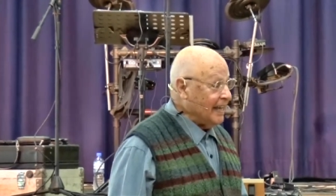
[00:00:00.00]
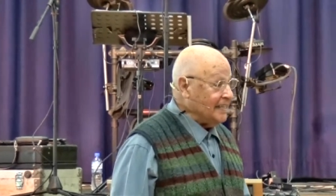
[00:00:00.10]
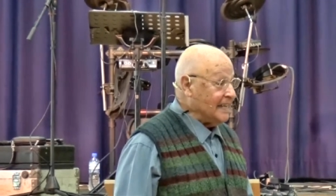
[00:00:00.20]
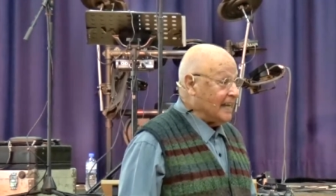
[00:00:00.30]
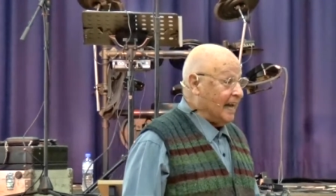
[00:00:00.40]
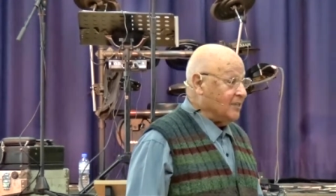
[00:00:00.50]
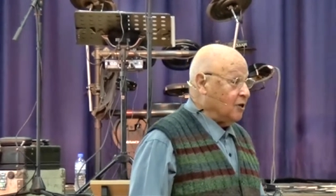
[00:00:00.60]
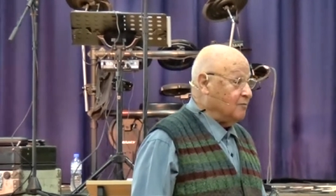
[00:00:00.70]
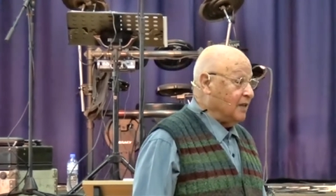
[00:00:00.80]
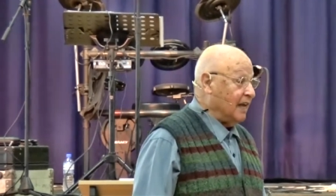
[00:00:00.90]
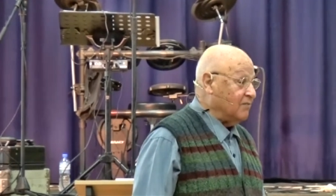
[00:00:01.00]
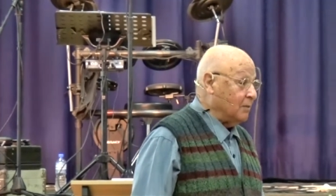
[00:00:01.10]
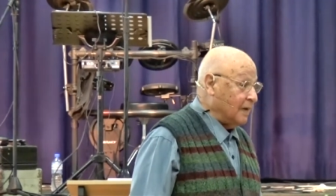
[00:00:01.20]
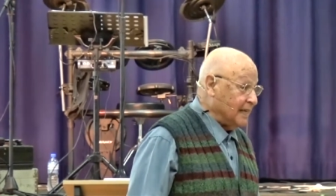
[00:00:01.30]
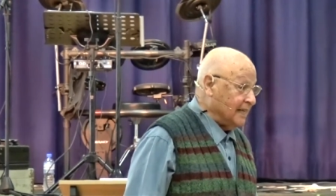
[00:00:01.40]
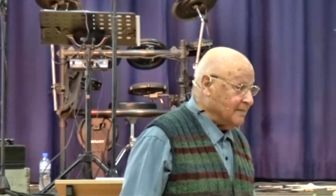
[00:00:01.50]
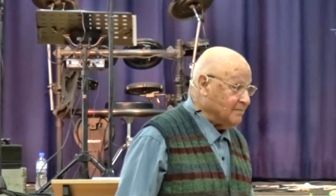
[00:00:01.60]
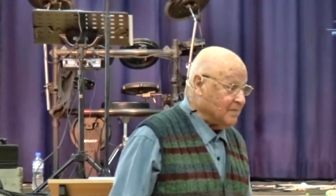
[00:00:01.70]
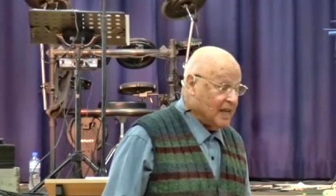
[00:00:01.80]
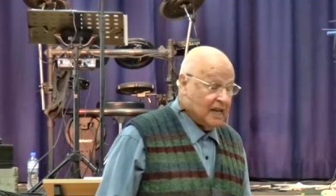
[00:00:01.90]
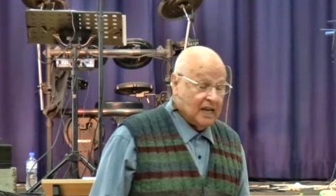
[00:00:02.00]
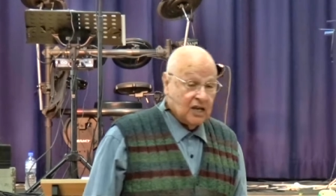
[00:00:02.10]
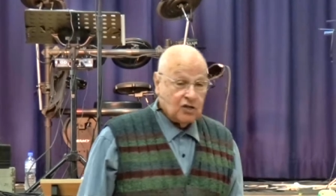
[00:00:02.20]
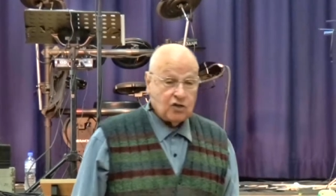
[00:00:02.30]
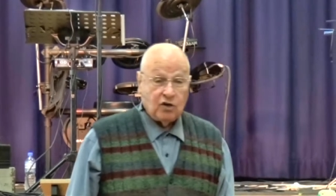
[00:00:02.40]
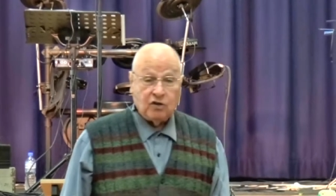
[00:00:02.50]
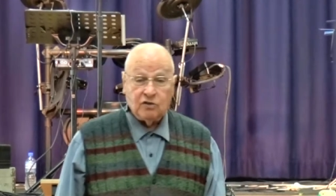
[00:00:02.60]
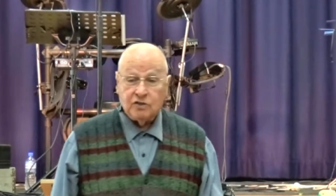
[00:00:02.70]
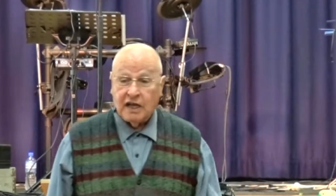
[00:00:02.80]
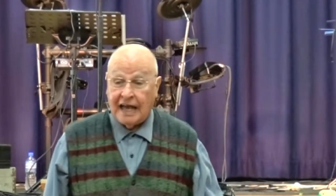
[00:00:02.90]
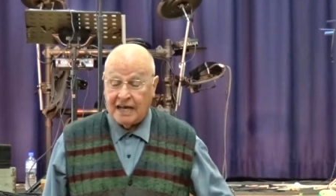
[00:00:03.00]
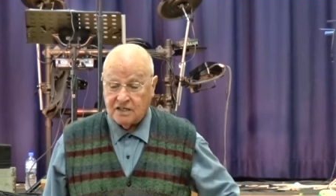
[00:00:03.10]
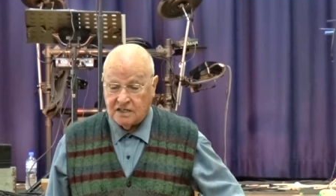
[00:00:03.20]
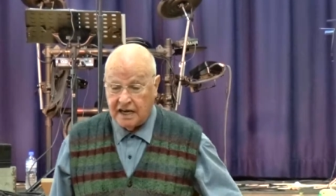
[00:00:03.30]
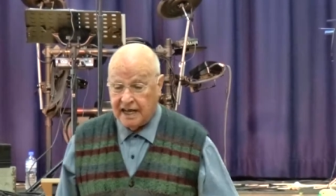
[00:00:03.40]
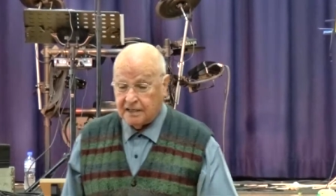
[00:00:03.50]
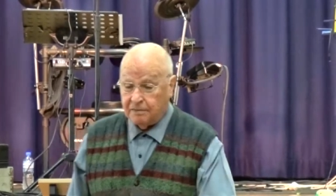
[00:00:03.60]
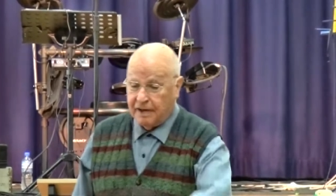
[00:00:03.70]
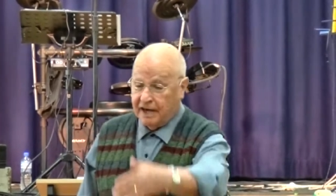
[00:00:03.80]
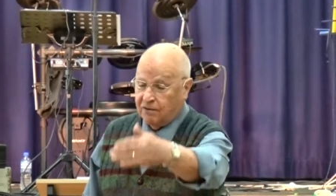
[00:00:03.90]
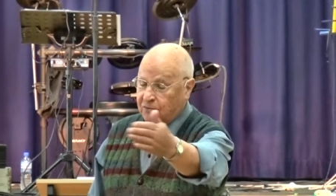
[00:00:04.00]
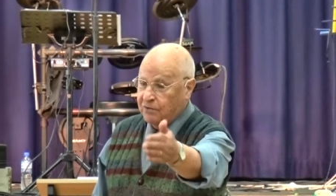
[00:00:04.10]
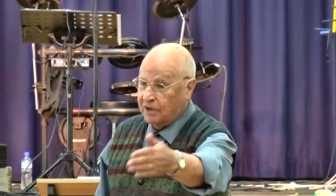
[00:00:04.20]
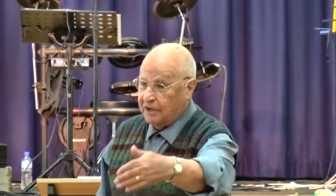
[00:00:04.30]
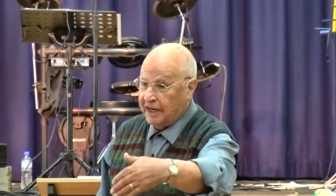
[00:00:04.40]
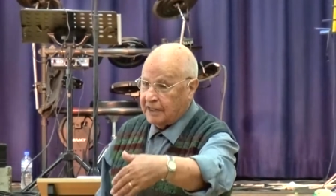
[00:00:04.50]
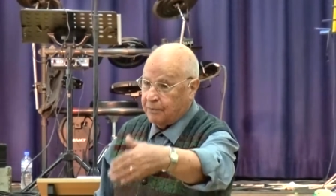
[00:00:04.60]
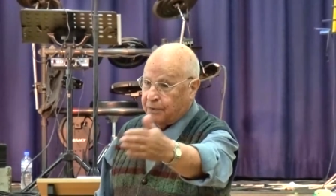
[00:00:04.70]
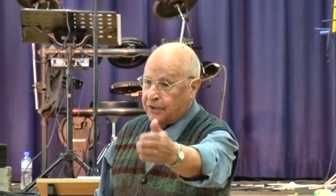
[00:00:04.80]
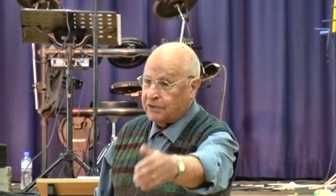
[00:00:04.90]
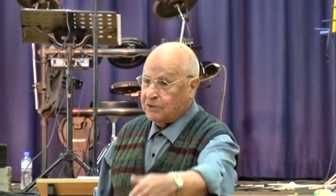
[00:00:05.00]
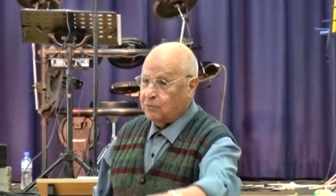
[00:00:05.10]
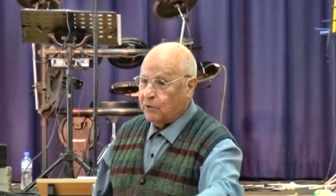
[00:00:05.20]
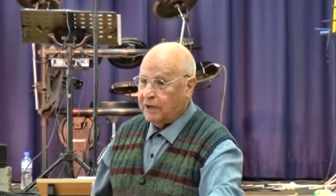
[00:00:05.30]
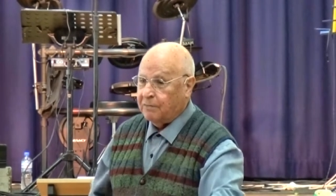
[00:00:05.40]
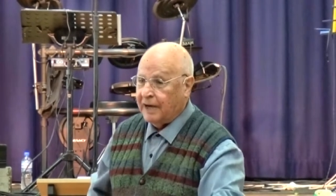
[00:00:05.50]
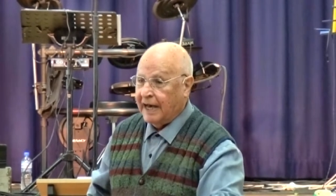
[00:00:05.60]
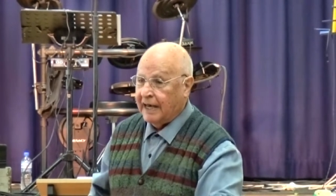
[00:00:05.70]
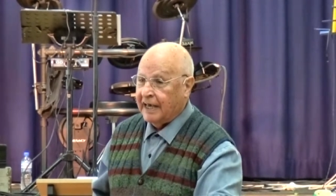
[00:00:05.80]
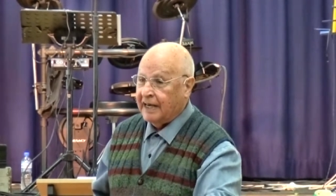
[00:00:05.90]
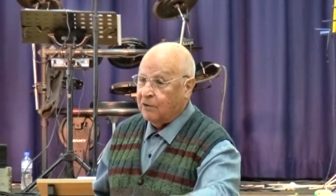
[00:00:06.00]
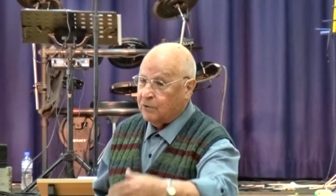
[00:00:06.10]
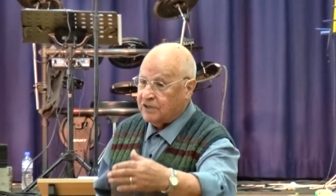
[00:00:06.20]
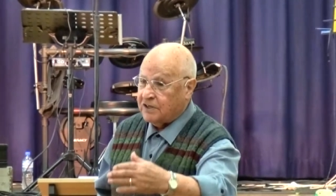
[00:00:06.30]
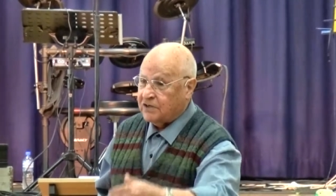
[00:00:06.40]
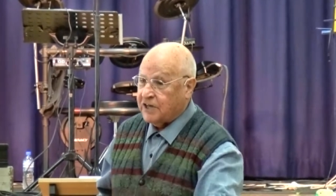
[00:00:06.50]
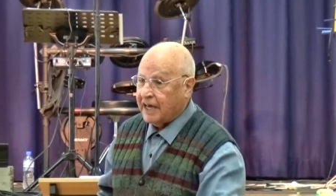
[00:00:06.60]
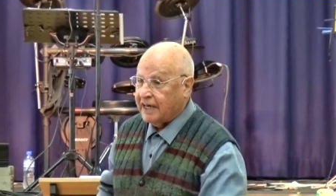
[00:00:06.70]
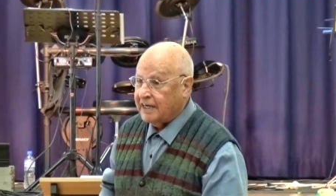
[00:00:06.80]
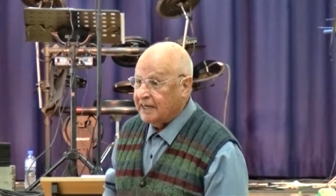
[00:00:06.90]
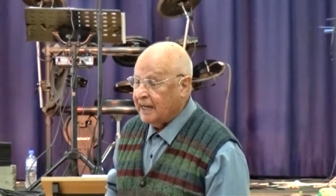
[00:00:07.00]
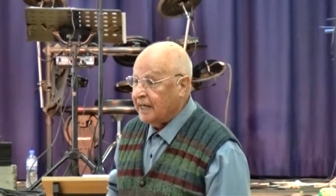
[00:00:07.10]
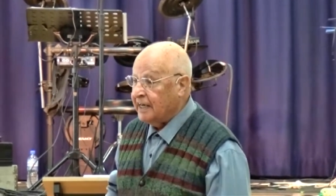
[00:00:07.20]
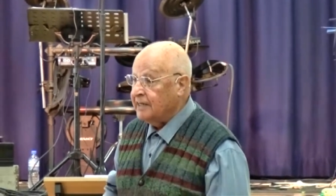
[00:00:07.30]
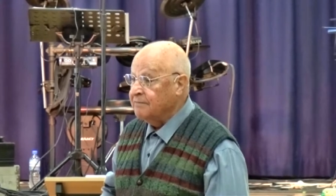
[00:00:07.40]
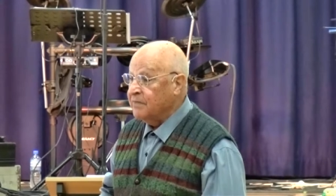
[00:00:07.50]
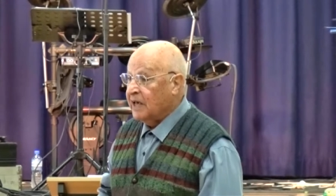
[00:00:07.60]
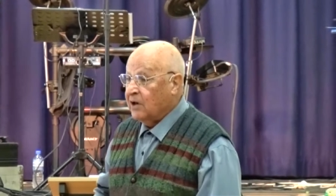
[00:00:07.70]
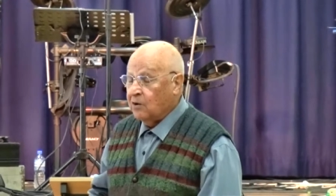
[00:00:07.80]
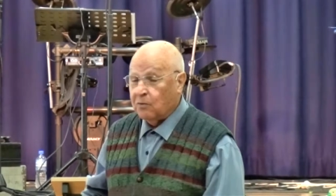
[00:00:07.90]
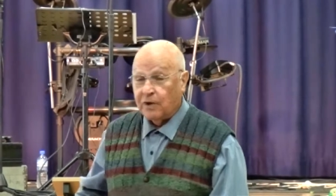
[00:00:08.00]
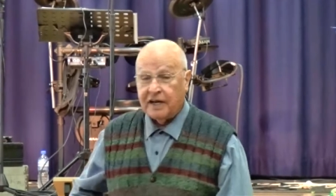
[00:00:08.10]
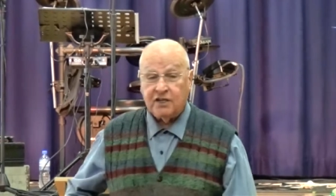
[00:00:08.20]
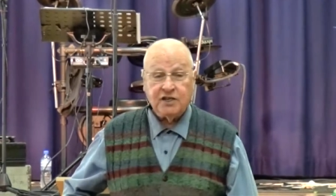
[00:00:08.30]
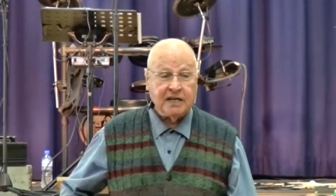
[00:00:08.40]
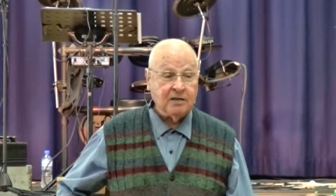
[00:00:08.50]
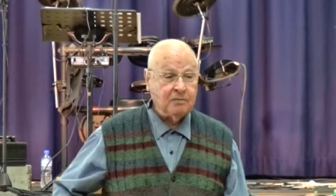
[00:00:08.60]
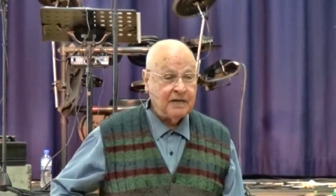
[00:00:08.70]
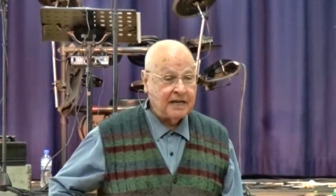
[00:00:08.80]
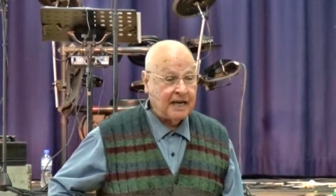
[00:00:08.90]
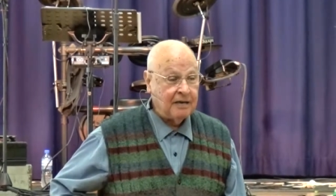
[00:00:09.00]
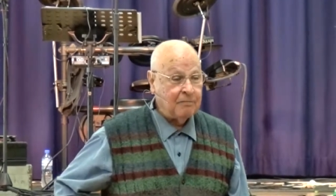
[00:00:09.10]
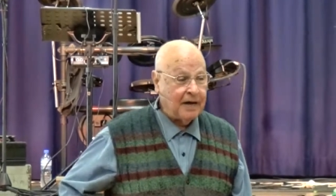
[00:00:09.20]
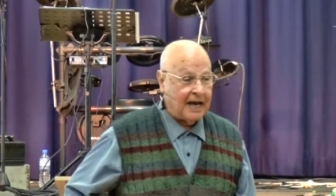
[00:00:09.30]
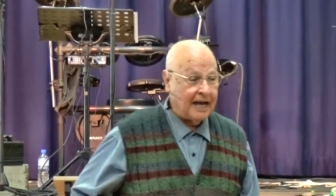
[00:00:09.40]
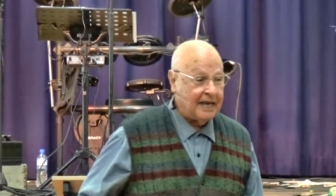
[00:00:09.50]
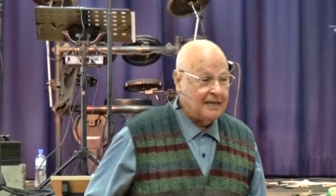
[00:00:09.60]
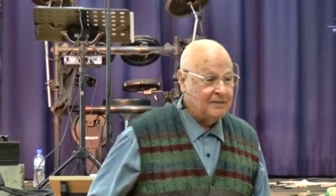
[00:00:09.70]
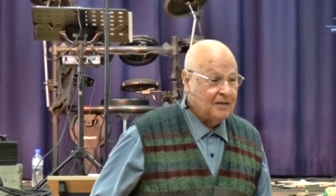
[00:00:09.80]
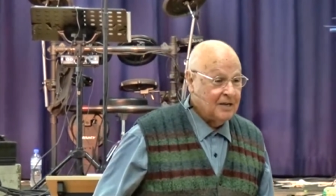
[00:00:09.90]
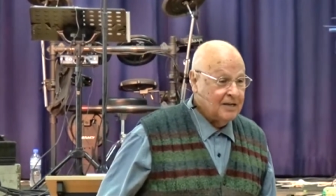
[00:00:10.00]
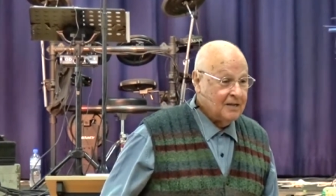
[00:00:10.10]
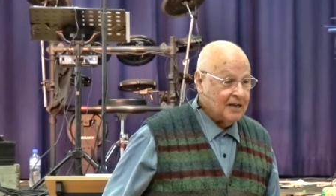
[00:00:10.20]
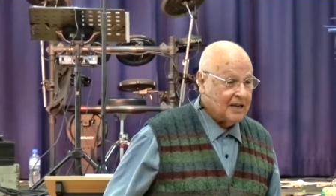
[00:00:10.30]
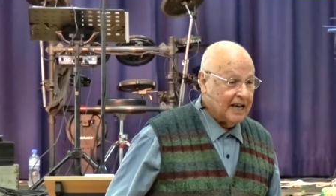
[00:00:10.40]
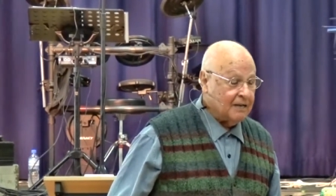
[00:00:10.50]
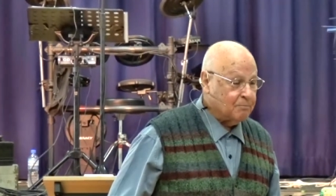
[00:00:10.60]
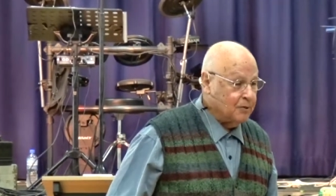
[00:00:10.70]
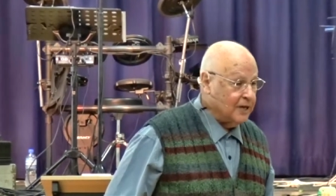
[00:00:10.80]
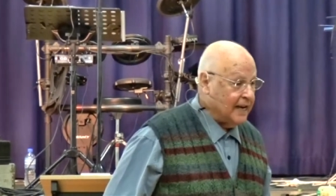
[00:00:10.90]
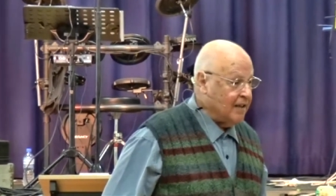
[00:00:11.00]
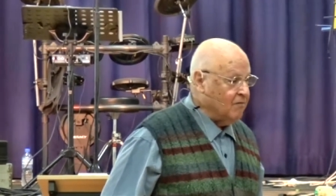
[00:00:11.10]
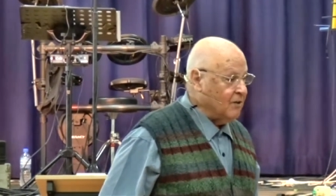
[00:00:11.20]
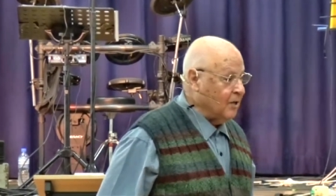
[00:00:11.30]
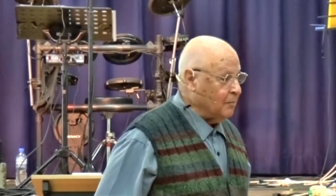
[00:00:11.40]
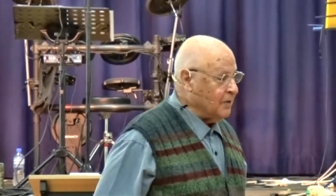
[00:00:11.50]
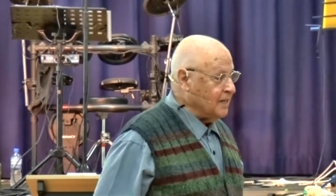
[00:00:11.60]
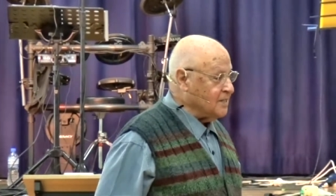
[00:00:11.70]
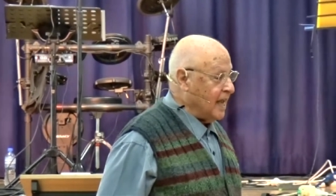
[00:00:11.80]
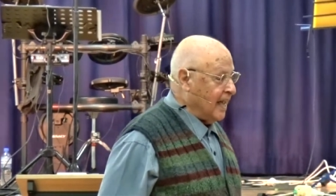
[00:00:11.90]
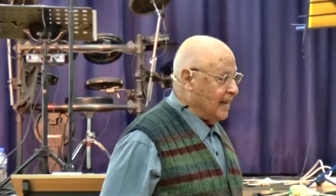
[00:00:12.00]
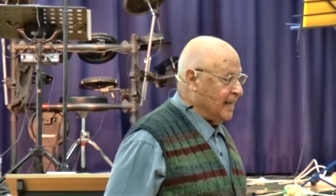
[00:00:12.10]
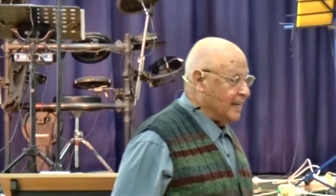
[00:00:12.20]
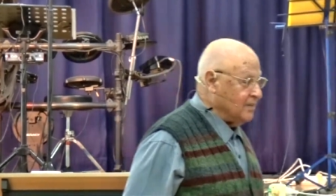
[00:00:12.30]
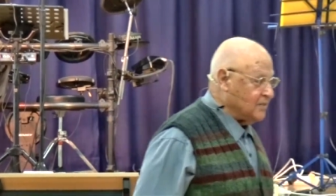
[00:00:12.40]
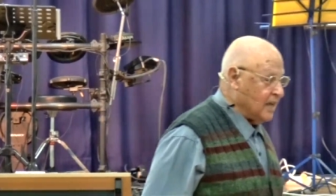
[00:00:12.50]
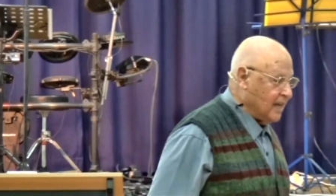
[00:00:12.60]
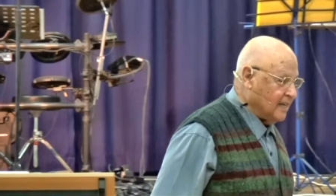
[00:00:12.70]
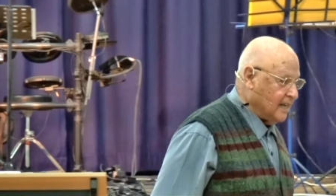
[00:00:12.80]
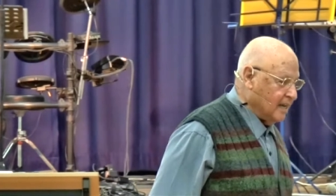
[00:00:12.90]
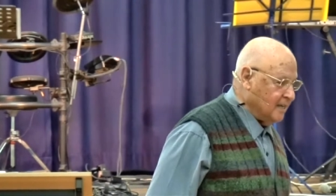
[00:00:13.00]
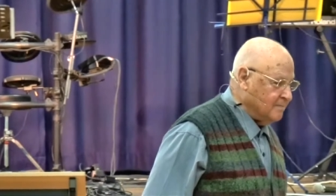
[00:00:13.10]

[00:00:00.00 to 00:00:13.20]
And he said, I don't have the money. So the last, another man, uh, another person went by, and he was the second in line. When a gentleman came by, he get put an envelope in his hand, and he said,